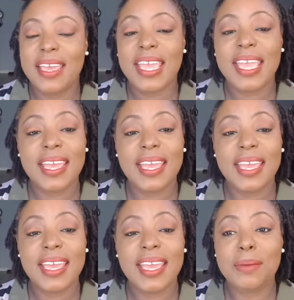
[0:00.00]

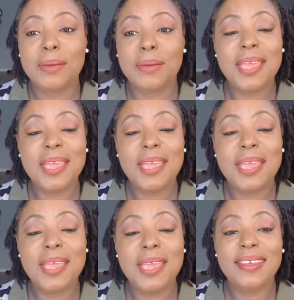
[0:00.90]
And the
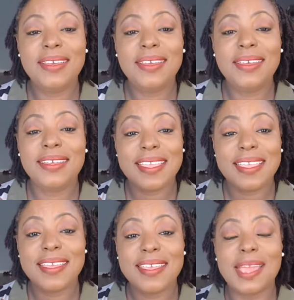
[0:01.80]
baby, who is
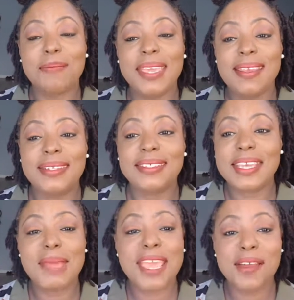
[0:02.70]
like me,
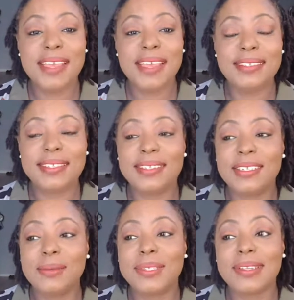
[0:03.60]
Team Aries,
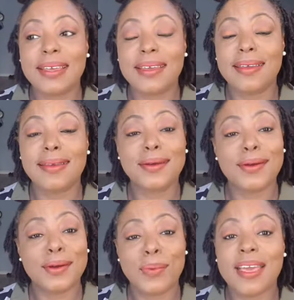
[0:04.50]
she was like,
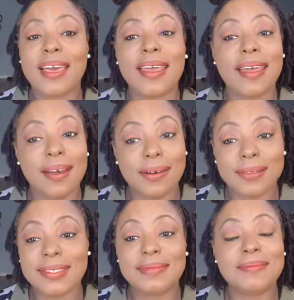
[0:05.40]
girl, we got a
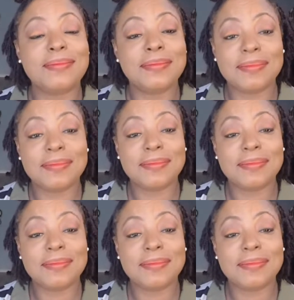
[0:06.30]
house. I